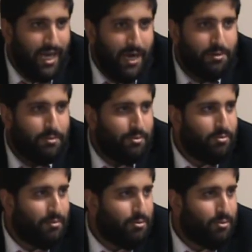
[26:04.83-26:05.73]
how many people
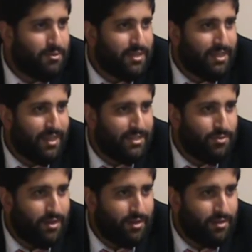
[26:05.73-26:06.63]
remember what we studied last
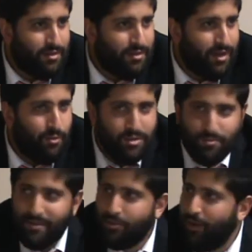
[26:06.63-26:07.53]
week? And we
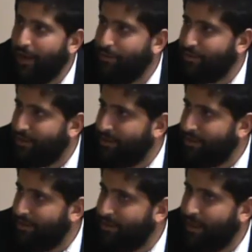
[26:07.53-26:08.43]
spent two hours on it,
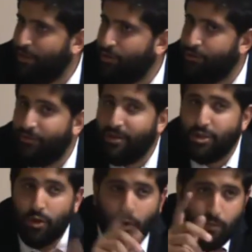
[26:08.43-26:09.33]
let alone you
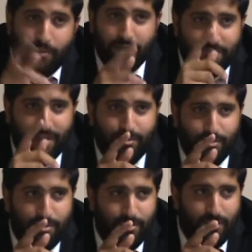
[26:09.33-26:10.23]
finish the whole page of
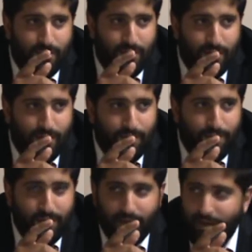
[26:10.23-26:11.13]
Talmud
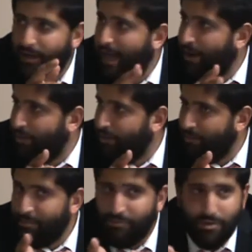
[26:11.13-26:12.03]
in an hour,
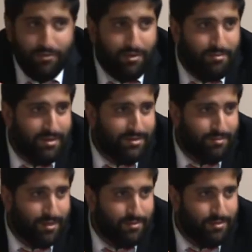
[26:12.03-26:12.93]
maybe forty-five minutes
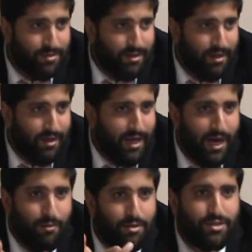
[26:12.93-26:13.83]
sometimes.
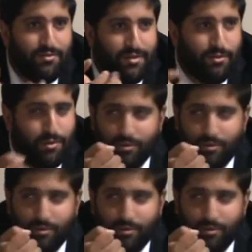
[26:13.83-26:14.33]
How much of it did we